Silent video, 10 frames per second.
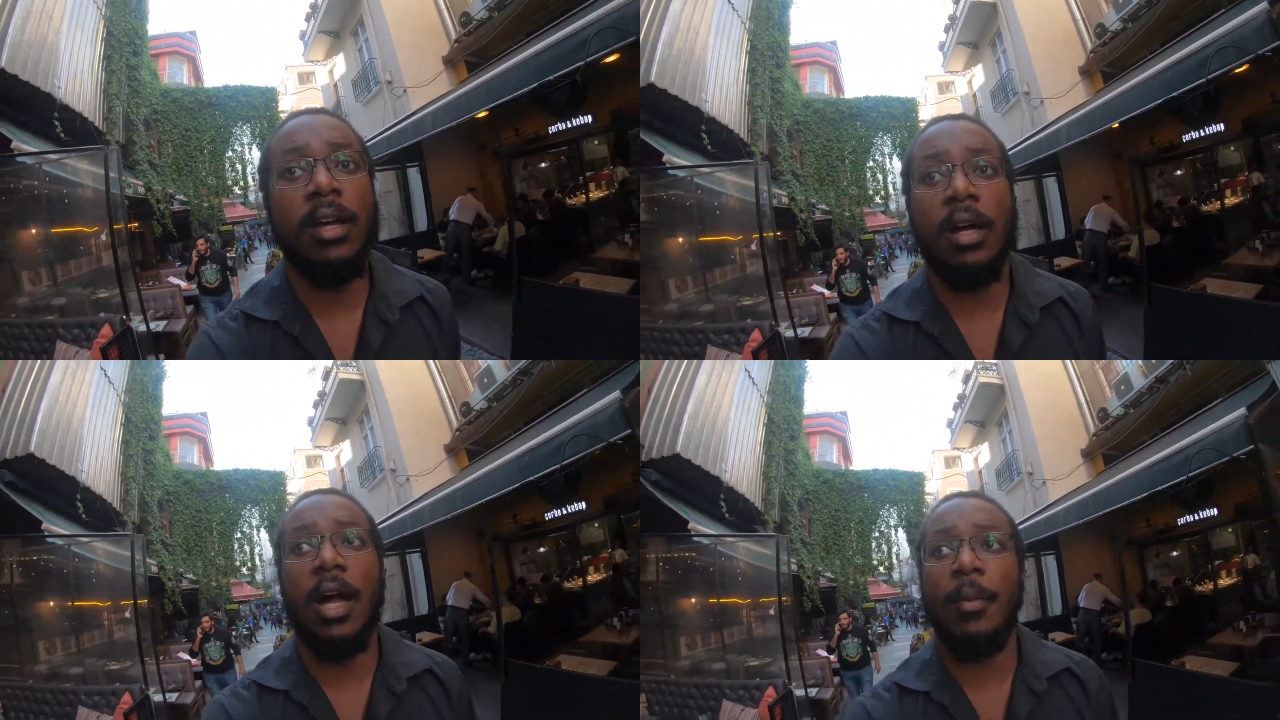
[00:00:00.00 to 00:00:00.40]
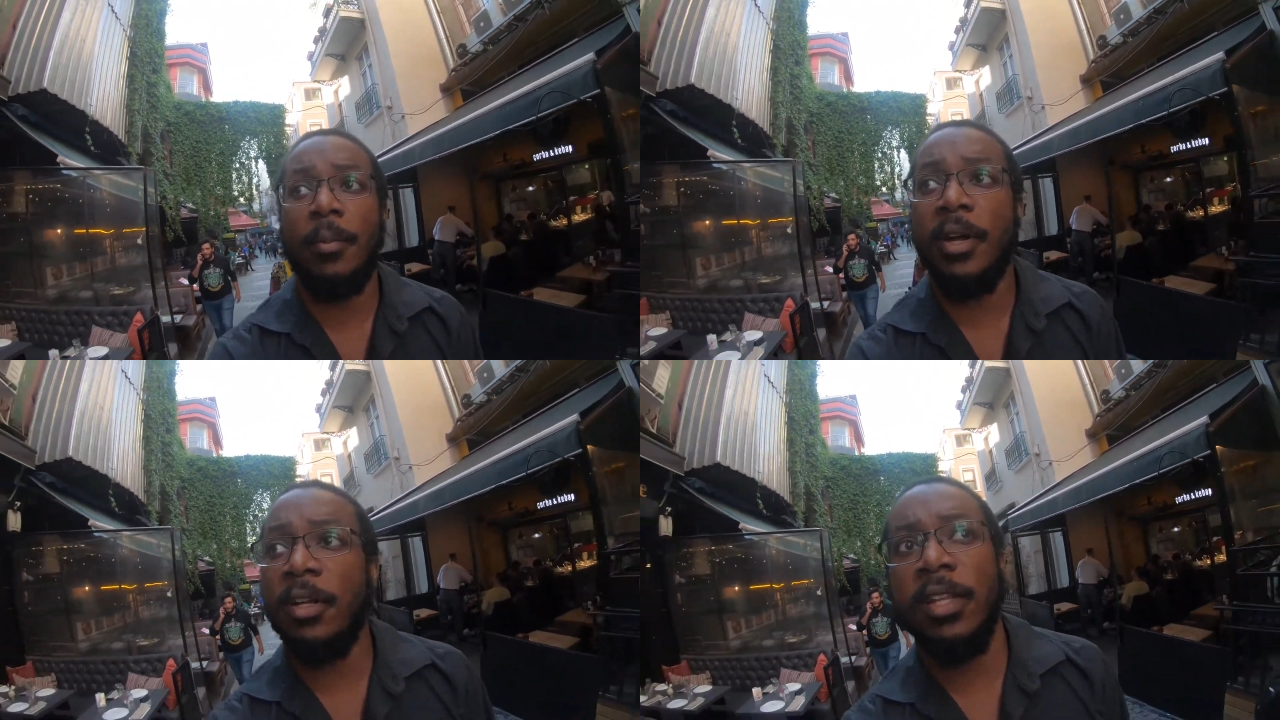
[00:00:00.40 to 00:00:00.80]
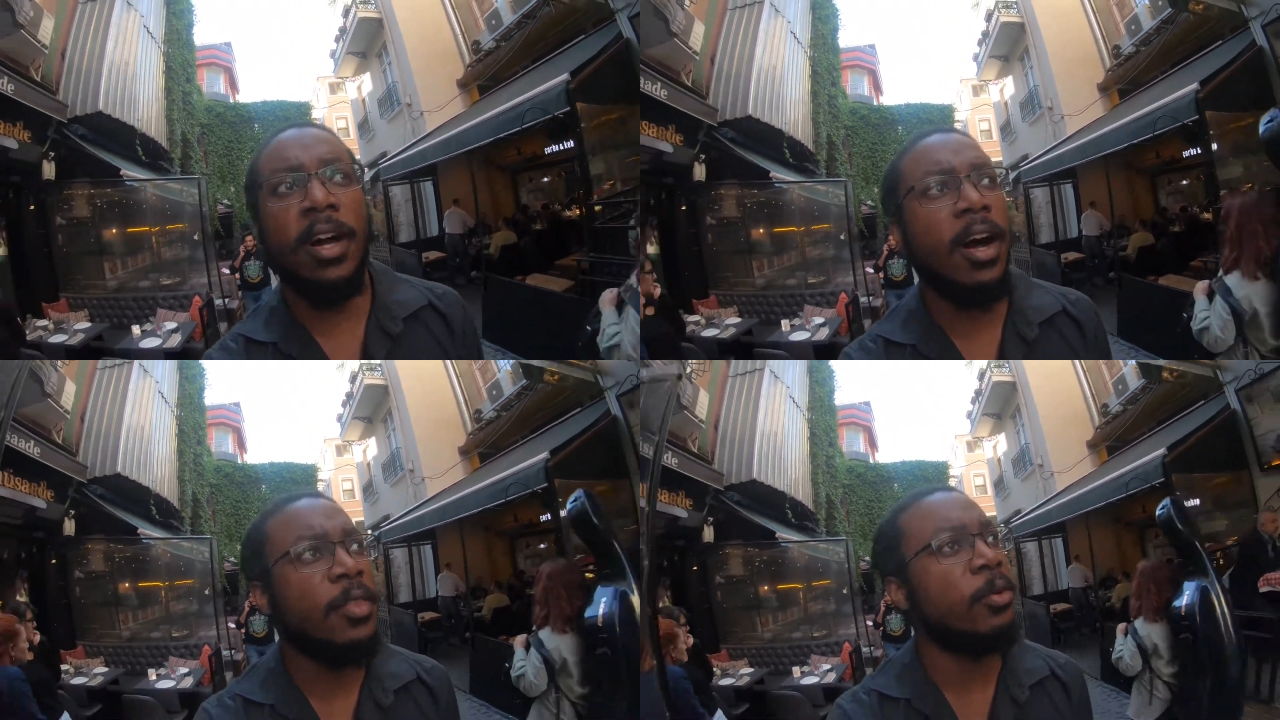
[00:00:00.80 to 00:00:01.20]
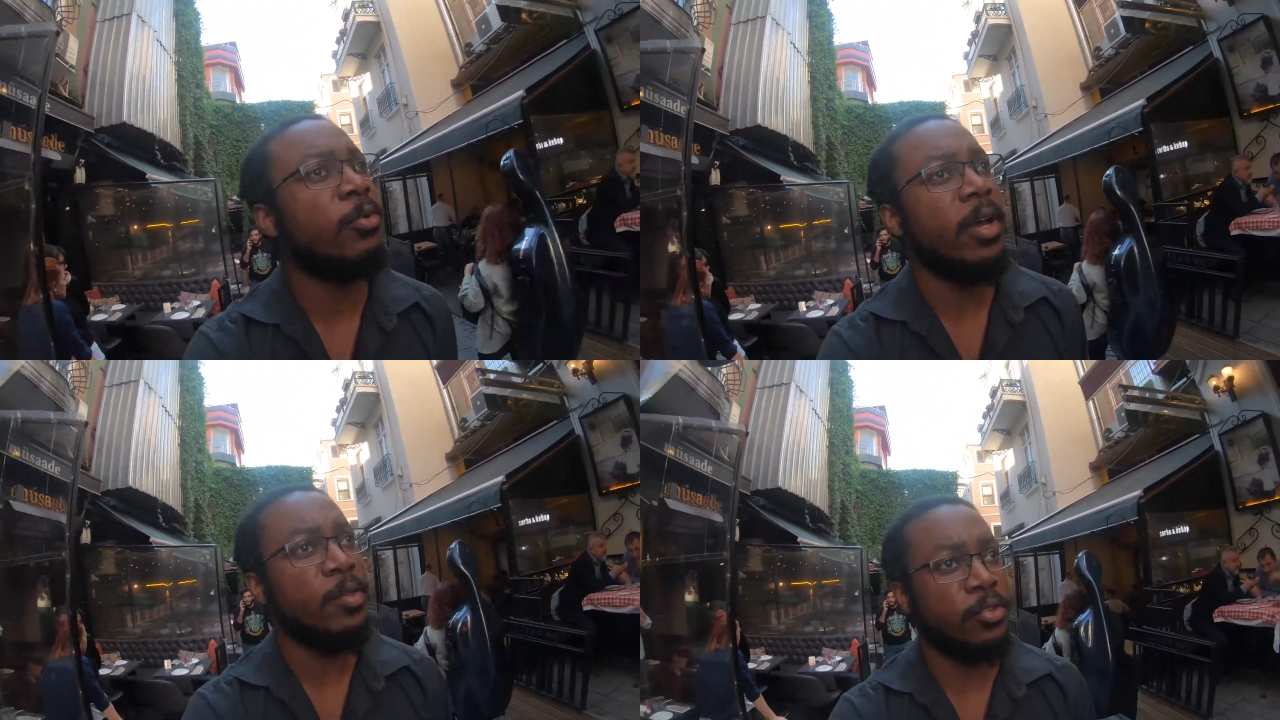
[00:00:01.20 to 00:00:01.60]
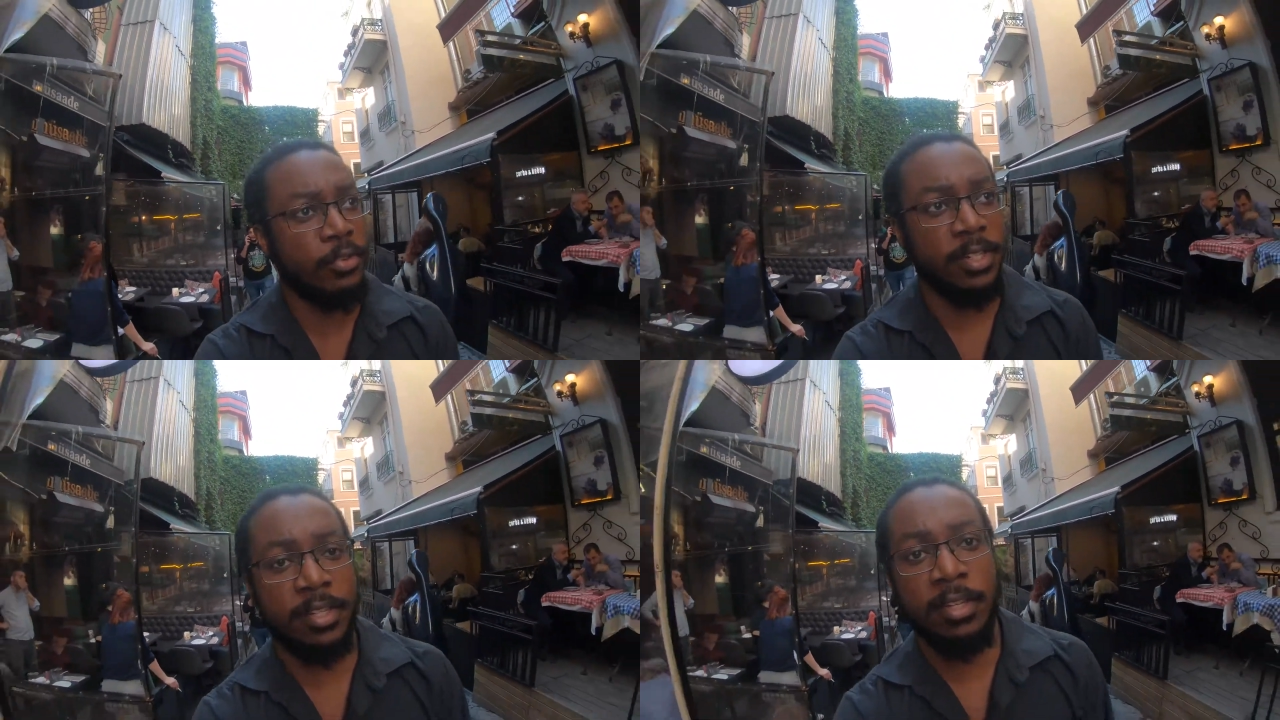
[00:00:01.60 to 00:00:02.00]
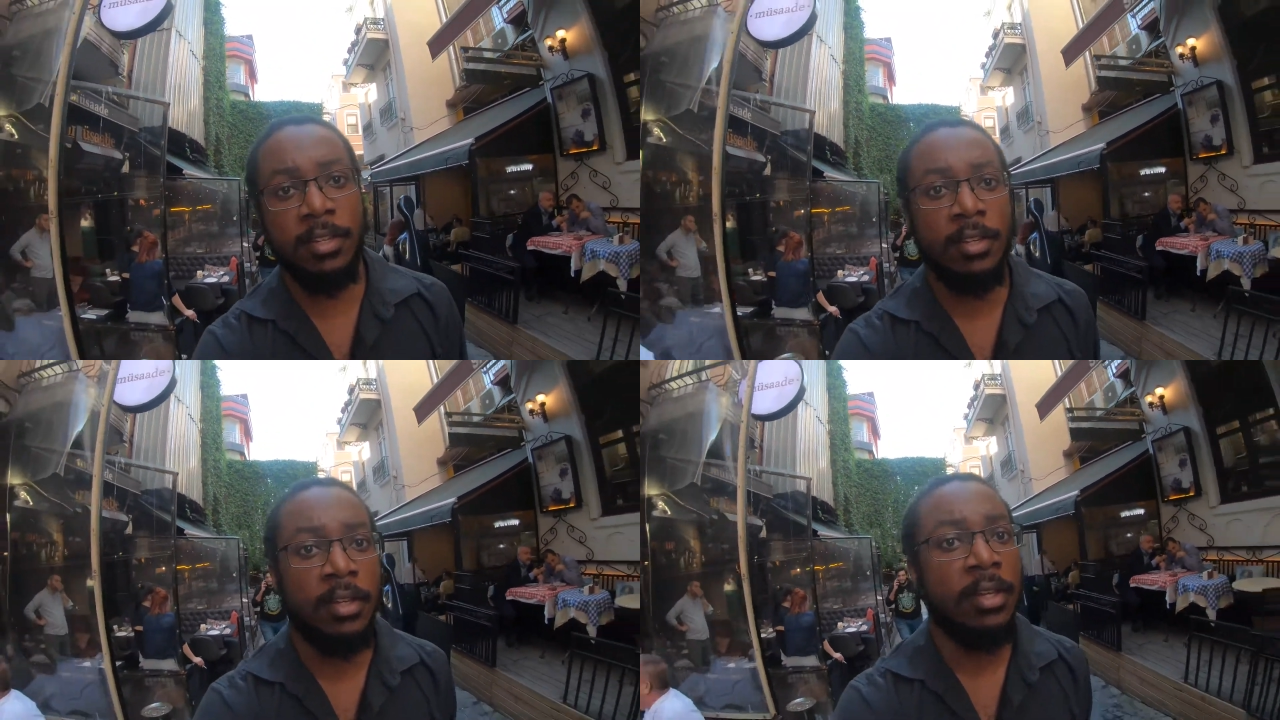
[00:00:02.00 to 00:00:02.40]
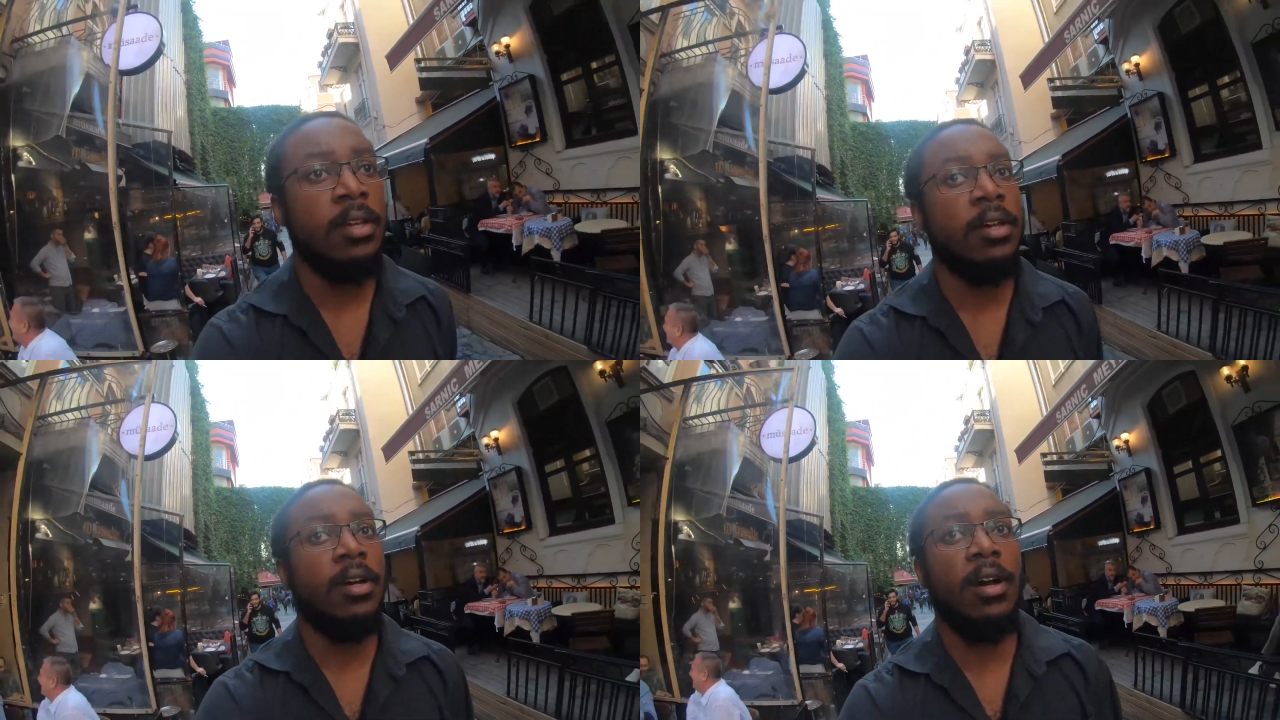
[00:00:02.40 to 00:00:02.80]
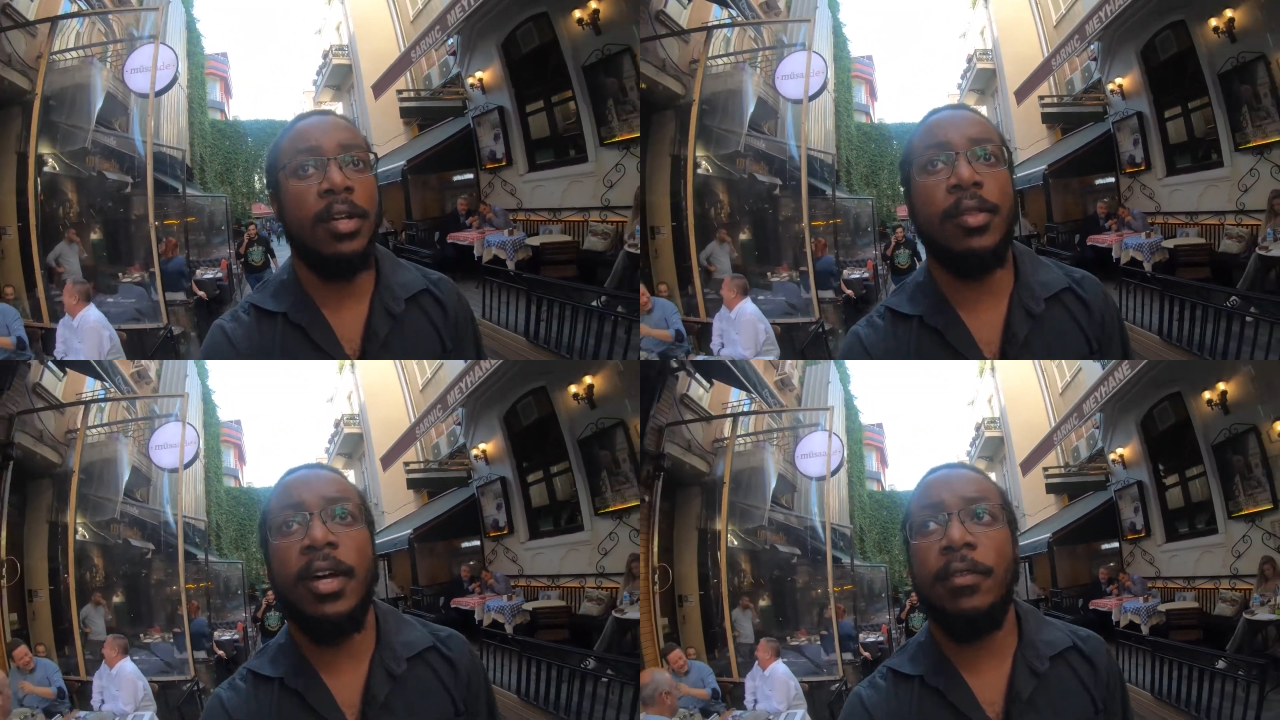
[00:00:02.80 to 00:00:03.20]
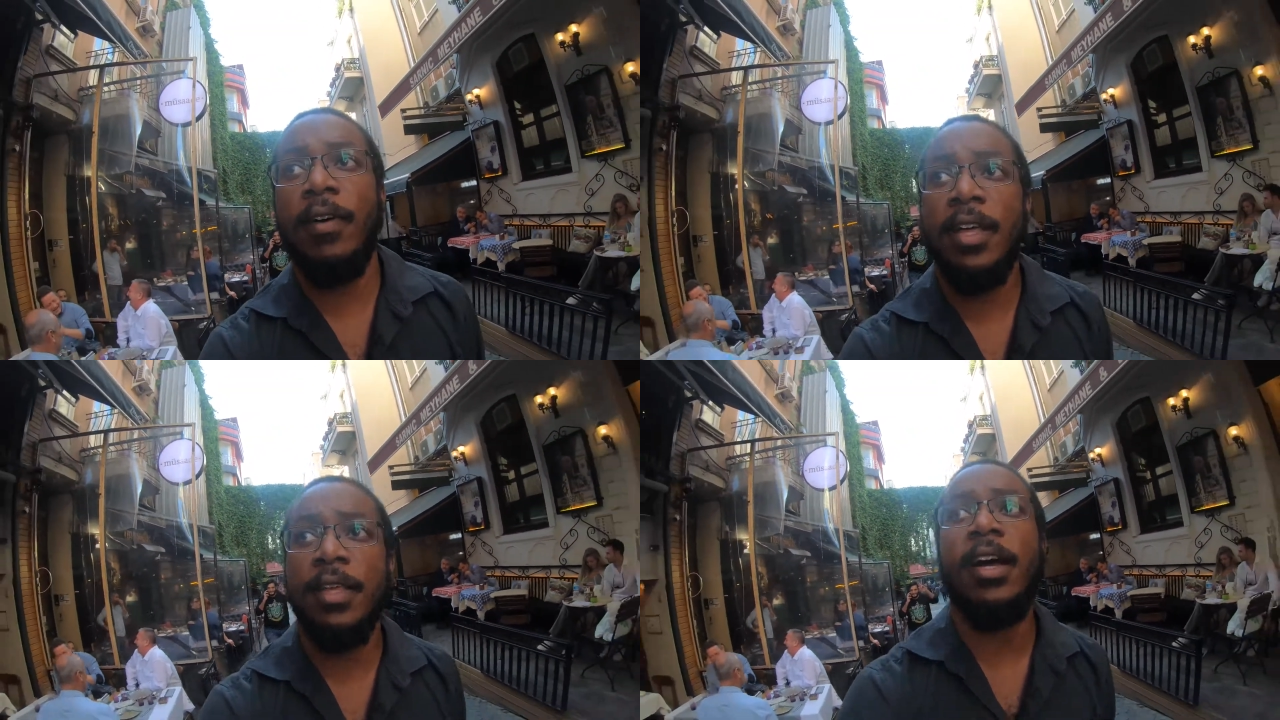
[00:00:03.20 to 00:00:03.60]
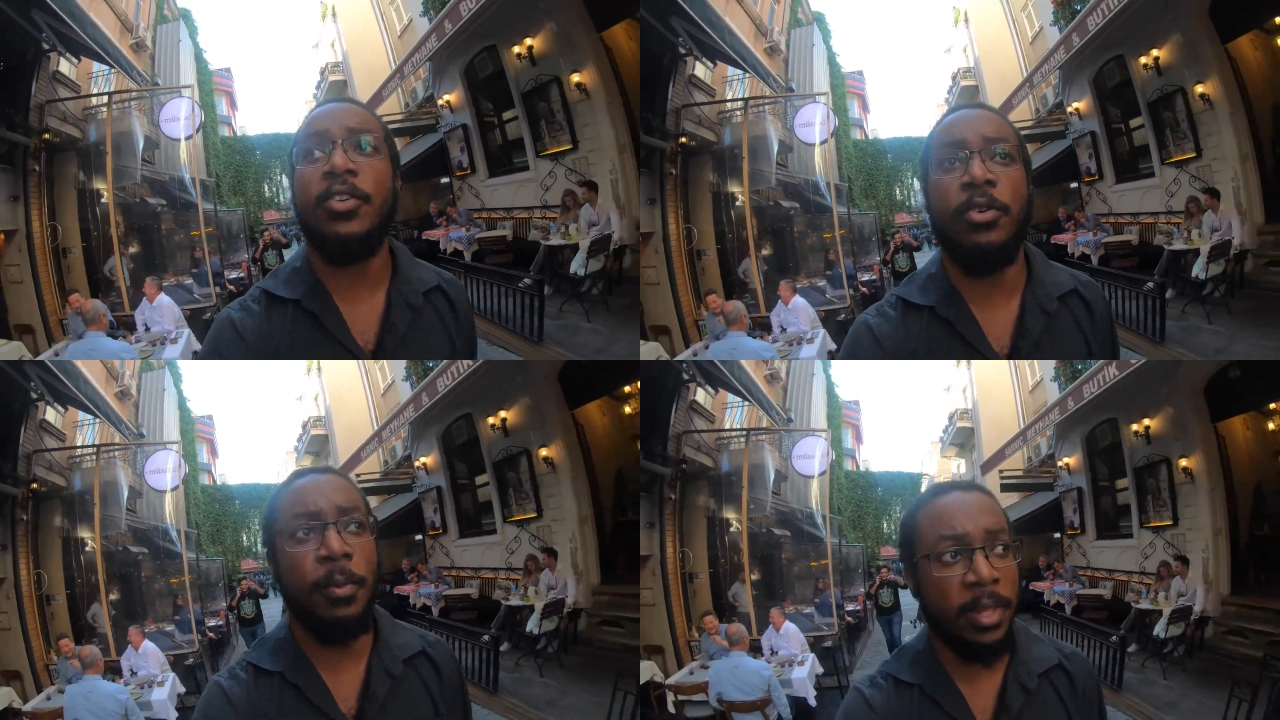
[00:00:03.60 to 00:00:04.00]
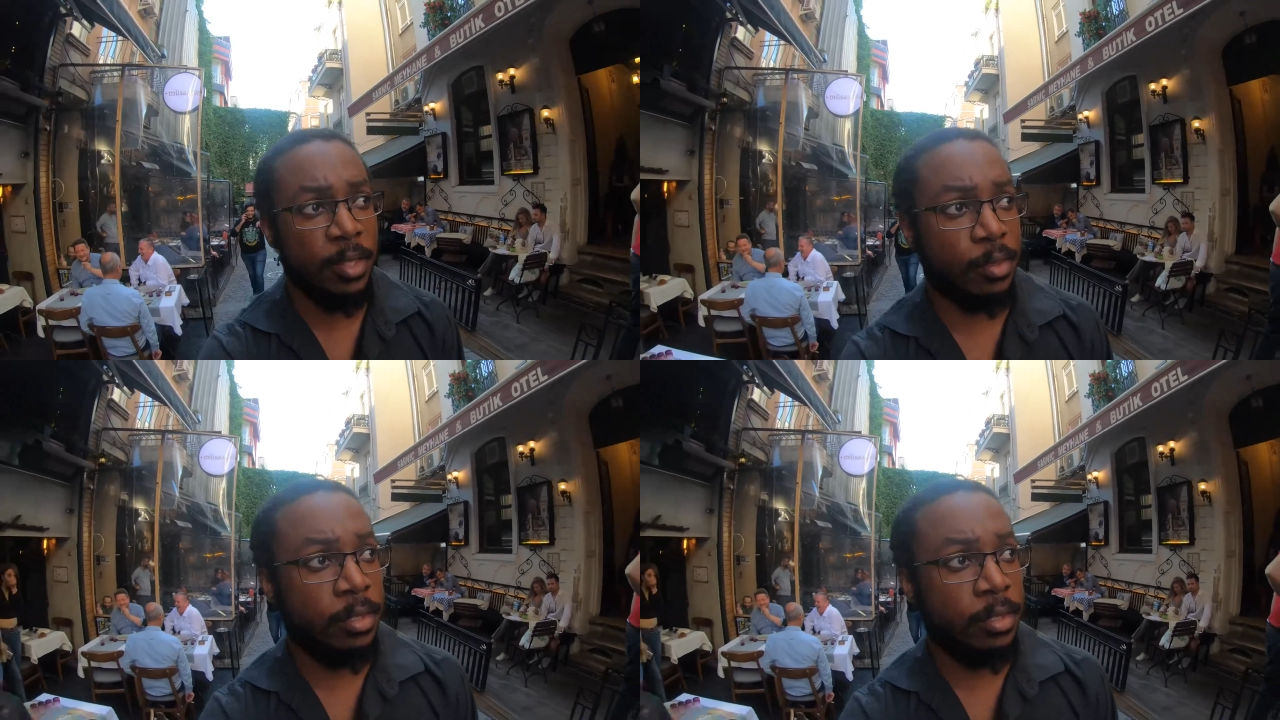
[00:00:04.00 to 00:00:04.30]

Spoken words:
I'm apparently on the right street. I just gotta find the actual place.